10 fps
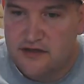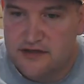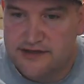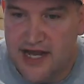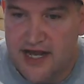
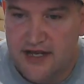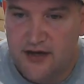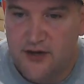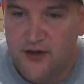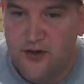
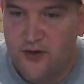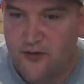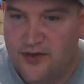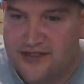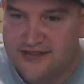Dano,
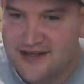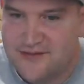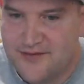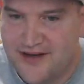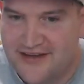what's
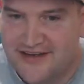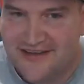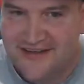up, brother?